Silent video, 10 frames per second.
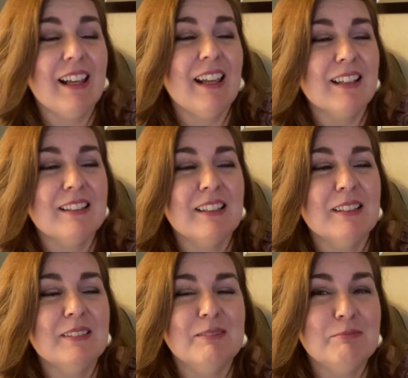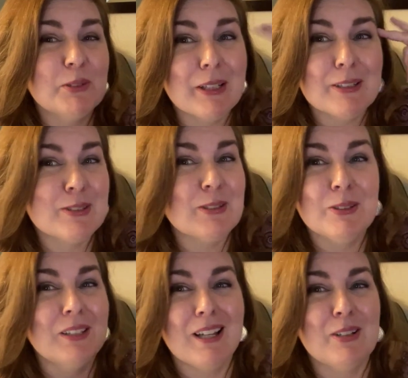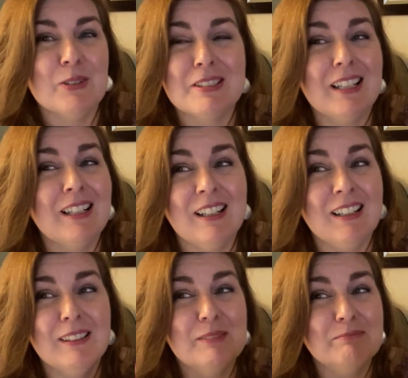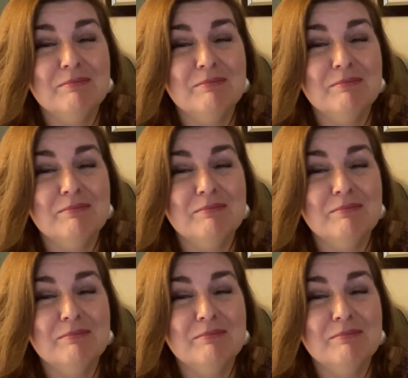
And uh, three years old, not understanding